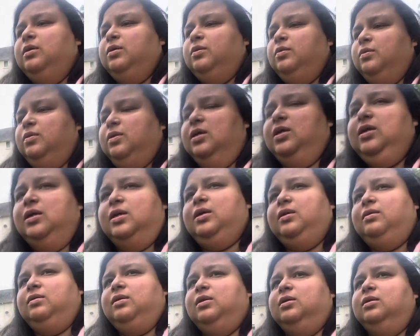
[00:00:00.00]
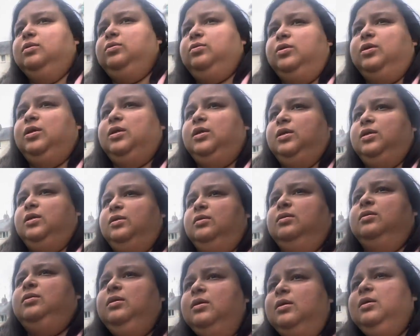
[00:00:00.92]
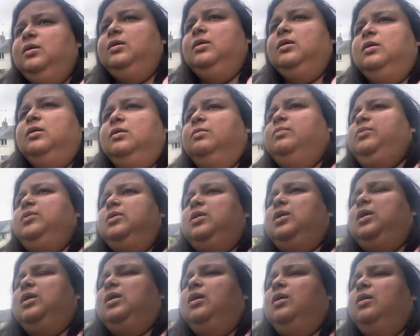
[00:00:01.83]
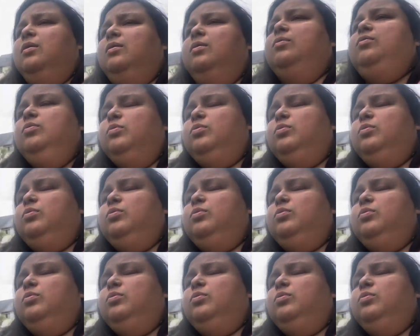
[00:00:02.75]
what a life that's what a life but i can't